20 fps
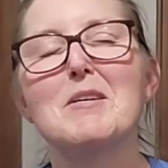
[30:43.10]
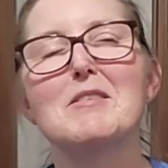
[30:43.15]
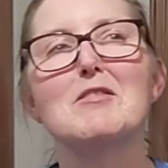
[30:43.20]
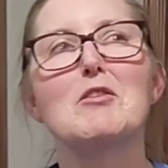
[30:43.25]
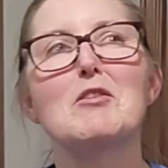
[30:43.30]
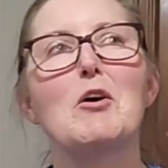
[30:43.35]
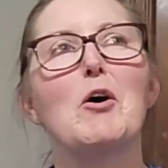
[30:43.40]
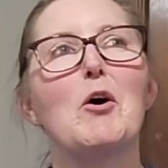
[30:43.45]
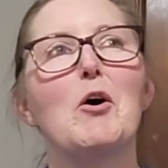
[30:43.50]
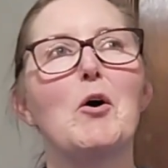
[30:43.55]

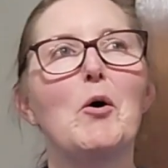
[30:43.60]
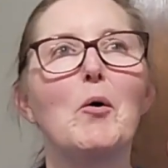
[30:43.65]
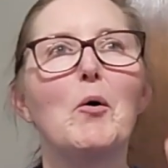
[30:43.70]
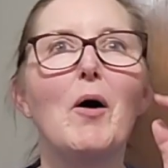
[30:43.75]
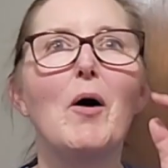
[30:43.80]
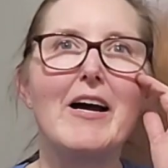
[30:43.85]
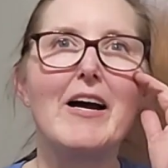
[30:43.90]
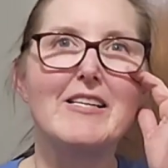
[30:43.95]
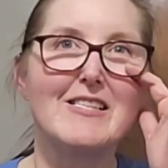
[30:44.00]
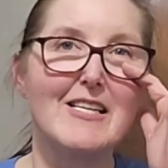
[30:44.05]
So
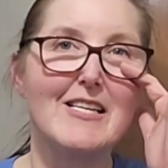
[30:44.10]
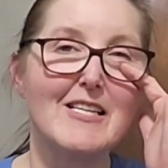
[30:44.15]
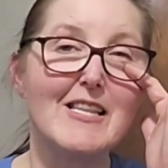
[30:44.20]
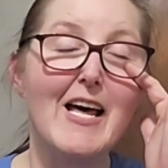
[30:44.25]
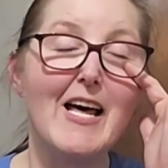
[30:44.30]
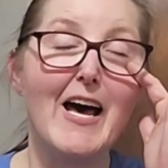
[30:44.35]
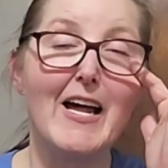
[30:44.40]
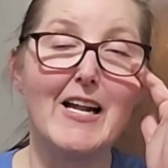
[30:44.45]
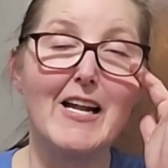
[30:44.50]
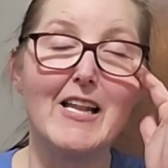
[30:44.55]
I did
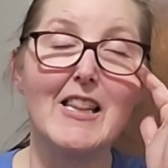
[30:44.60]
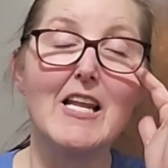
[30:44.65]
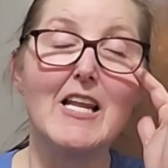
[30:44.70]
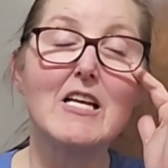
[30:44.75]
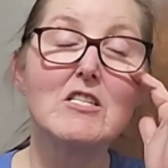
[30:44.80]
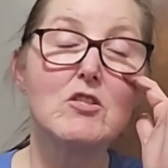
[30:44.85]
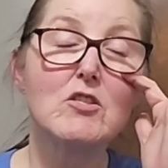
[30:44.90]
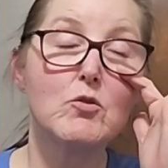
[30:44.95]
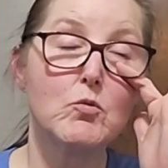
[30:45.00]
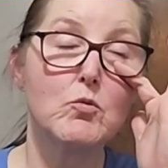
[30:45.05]
that in
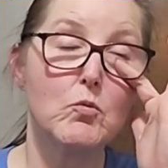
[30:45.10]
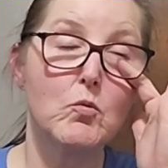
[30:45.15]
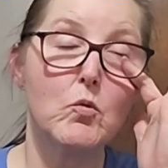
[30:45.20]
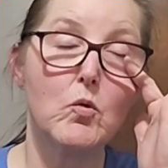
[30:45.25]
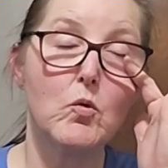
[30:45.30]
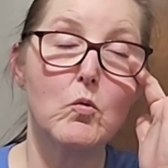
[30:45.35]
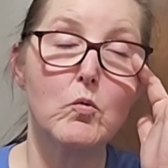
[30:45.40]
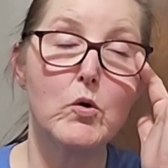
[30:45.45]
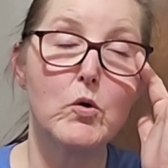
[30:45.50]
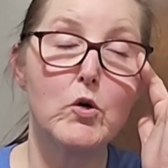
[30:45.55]
this
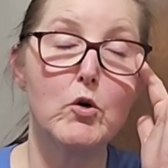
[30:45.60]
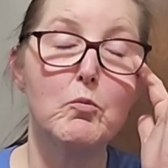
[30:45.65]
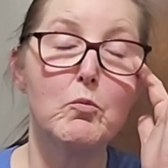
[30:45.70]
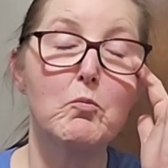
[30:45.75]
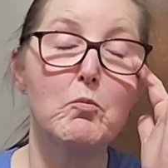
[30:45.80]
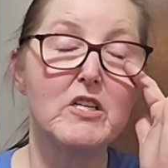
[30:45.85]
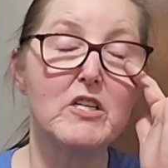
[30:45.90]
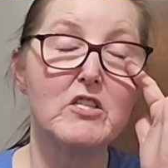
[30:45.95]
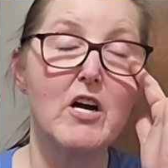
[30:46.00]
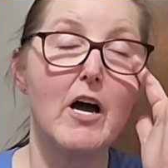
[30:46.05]
room,
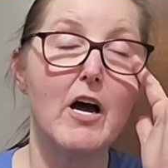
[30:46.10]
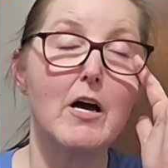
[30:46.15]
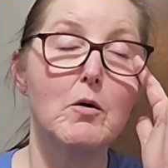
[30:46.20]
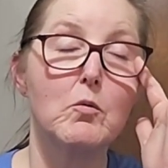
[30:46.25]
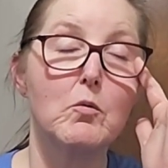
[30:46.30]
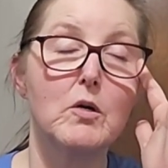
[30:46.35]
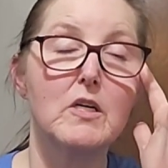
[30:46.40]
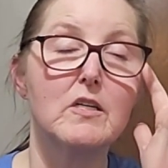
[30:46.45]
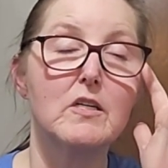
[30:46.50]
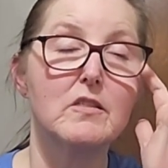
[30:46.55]
which I
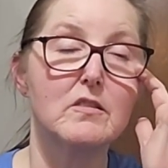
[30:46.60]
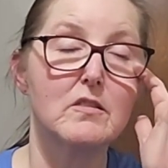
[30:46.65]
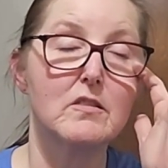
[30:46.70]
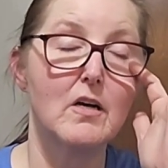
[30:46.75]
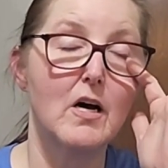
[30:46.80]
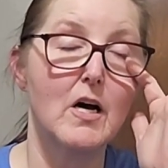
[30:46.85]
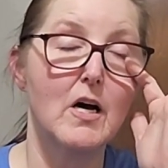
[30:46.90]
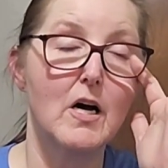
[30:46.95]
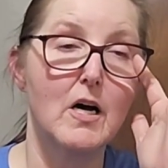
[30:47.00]
was